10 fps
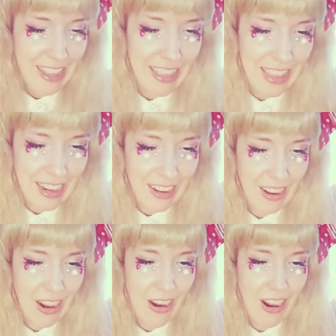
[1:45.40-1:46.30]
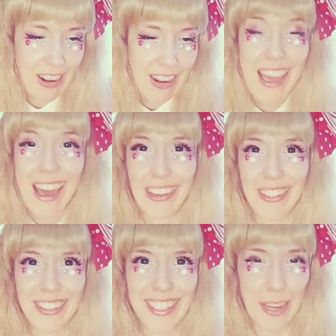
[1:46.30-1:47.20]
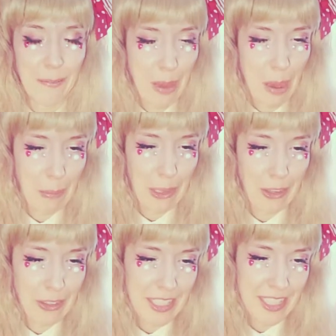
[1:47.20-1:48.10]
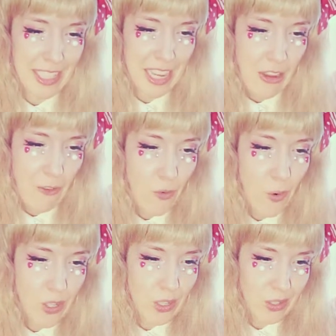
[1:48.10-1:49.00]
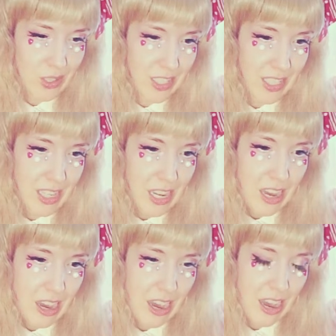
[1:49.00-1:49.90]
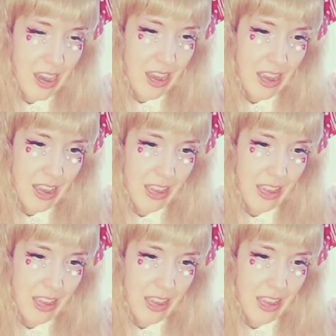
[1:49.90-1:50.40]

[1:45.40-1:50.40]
there are, I'll do some up-close photos. And